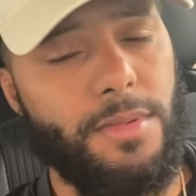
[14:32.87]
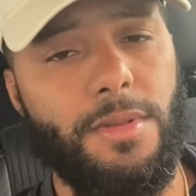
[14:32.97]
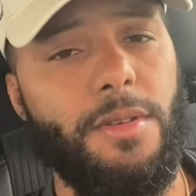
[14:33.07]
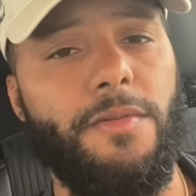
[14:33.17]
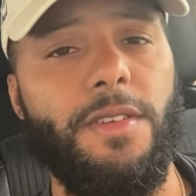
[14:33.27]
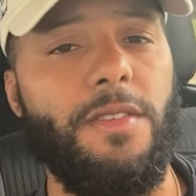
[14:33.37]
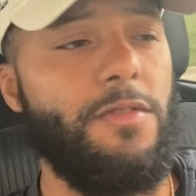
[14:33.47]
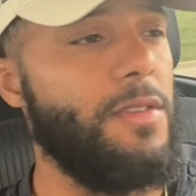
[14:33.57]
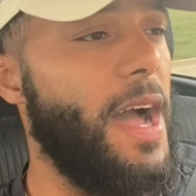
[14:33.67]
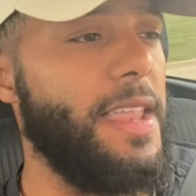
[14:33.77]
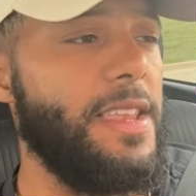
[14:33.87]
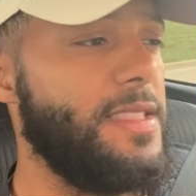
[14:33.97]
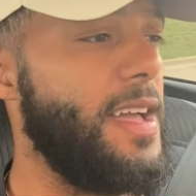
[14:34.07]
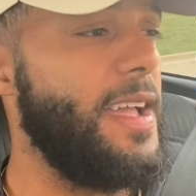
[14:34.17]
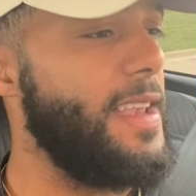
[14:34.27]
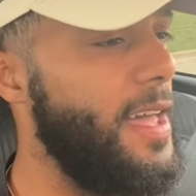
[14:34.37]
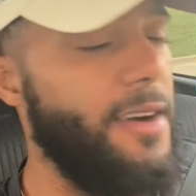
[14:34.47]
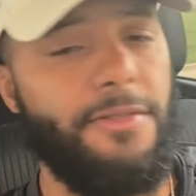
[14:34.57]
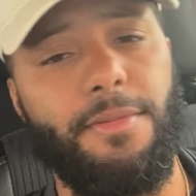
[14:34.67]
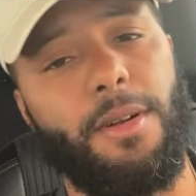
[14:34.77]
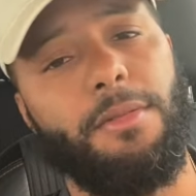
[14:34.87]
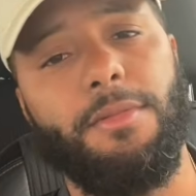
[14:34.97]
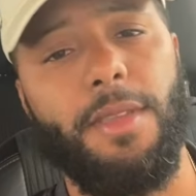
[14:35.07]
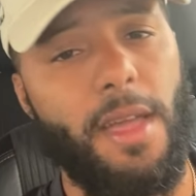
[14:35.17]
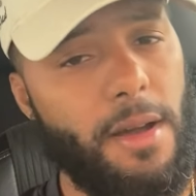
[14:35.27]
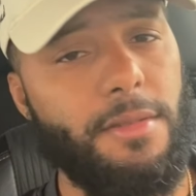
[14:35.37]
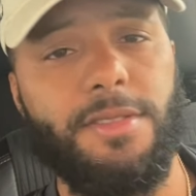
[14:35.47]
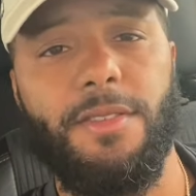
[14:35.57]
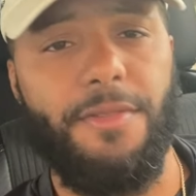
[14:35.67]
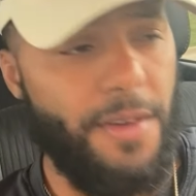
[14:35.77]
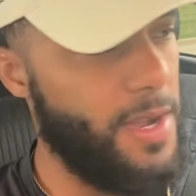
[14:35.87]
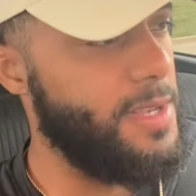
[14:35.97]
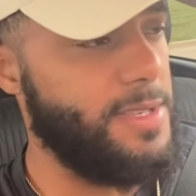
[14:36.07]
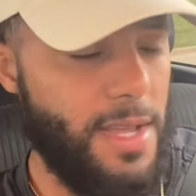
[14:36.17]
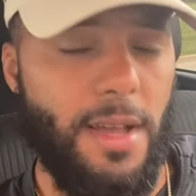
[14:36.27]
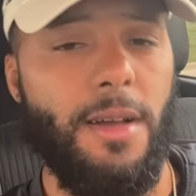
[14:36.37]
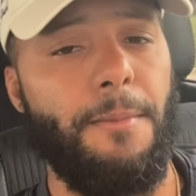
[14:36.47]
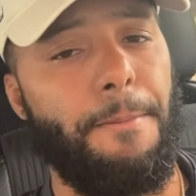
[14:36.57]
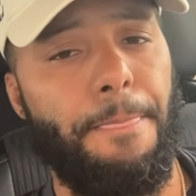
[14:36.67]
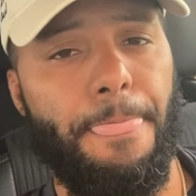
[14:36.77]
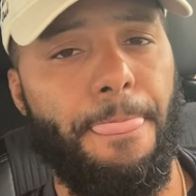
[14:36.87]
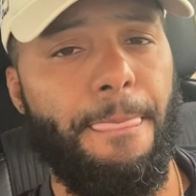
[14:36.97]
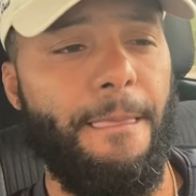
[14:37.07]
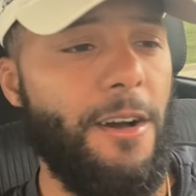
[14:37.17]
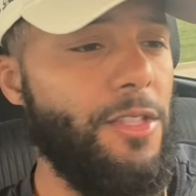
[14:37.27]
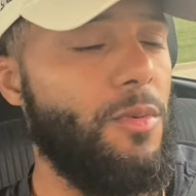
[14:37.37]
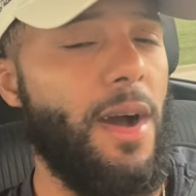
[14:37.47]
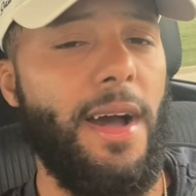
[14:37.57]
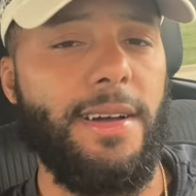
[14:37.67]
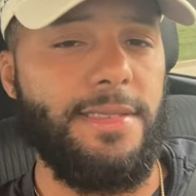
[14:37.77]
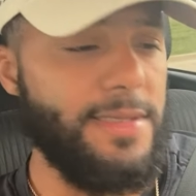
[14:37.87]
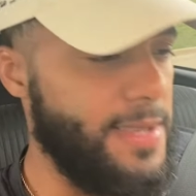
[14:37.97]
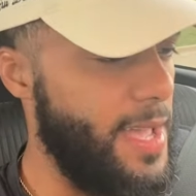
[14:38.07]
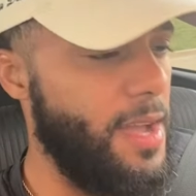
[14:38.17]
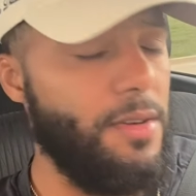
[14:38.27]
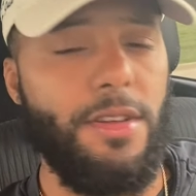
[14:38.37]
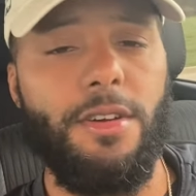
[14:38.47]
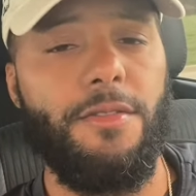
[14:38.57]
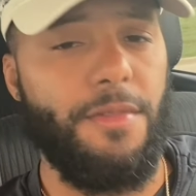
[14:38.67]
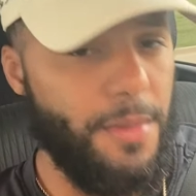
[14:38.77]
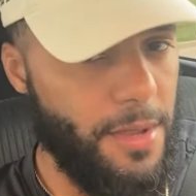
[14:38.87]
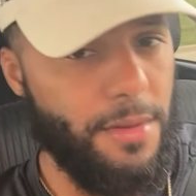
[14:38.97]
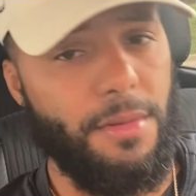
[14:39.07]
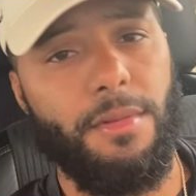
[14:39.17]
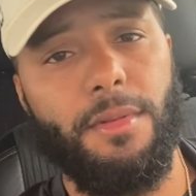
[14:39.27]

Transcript: If you got anything left, bro, now is the fucking time. Otherwise, it's downhill from here.